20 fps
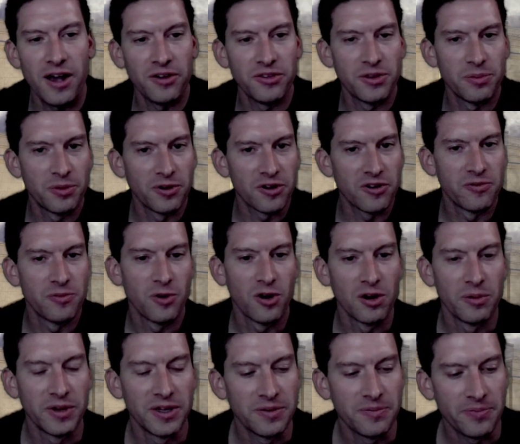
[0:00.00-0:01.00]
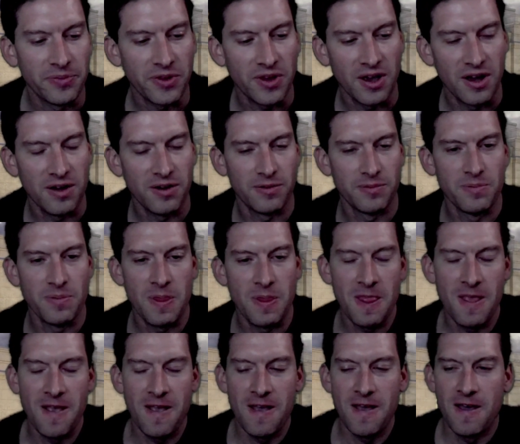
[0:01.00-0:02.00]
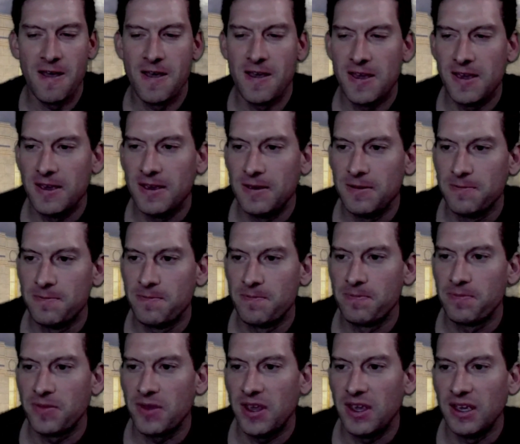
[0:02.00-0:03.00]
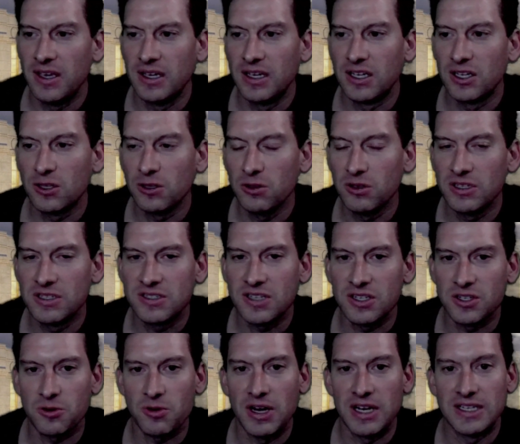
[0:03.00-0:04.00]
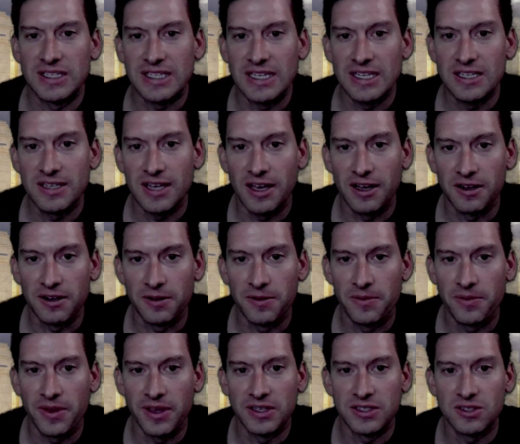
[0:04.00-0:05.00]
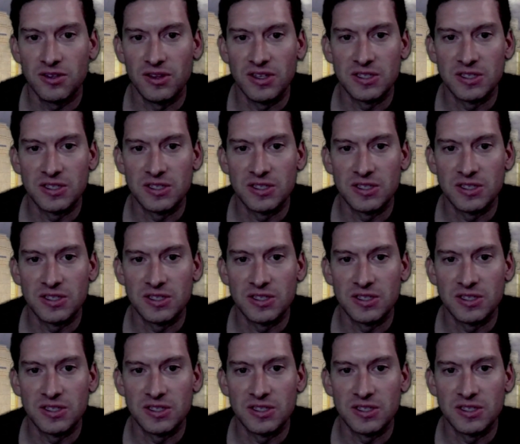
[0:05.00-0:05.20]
the Book of Mormon, he included such great detail into these